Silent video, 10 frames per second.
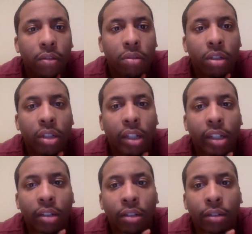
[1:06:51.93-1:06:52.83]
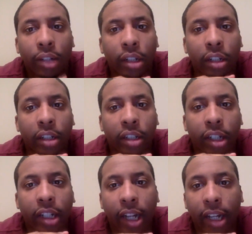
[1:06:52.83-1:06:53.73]
Well, they got the over under at
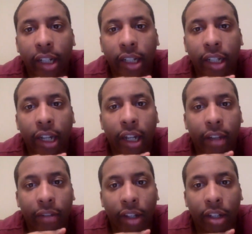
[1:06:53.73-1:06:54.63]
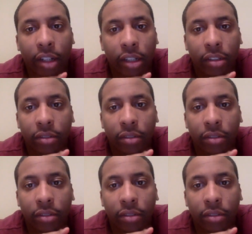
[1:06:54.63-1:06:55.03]
39.5. I don't know.